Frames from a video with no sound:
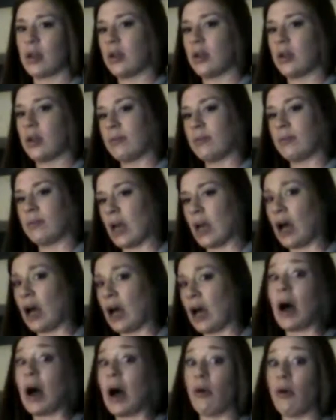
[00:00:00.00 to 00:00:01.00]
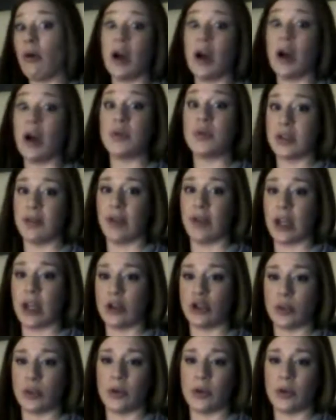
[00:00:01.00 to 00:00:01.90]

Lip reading: I'll roast the vegetables.